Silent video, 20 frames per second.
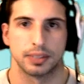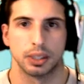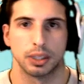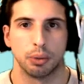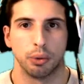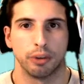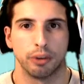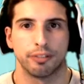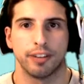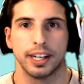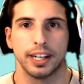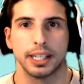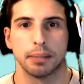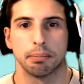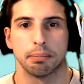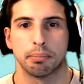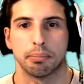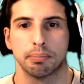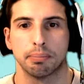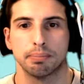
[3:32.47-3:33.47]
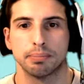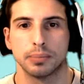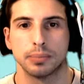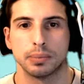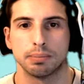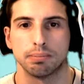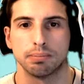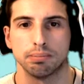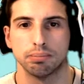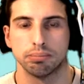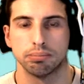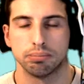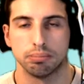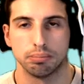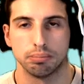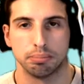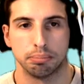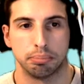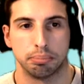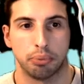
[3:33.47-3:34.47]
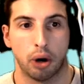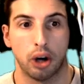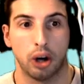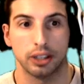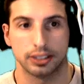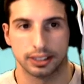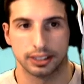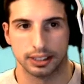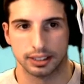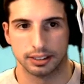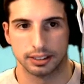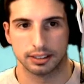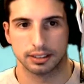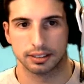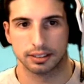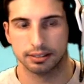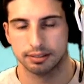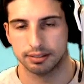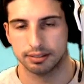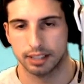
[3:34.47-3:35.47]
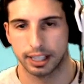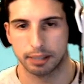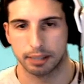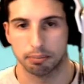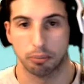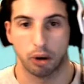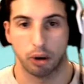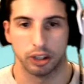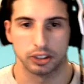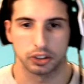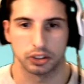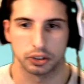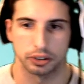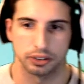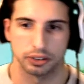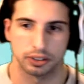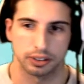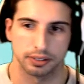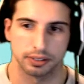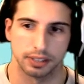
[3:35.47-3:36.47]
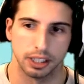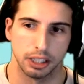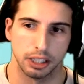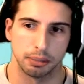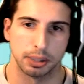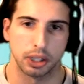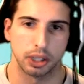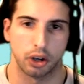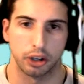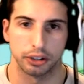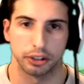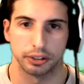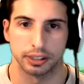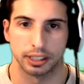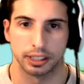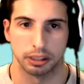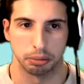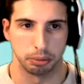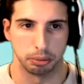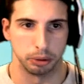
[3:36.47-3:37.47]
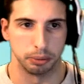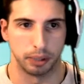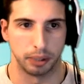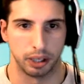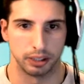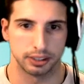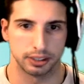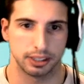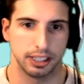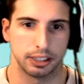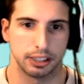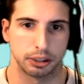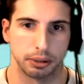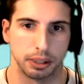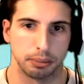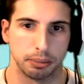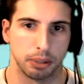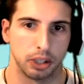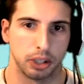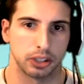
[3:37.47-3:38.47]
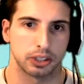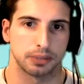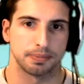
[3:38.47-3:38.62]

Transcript: We're fighting bosses, like monsters, a little bit harder than the blue balls and the green balls.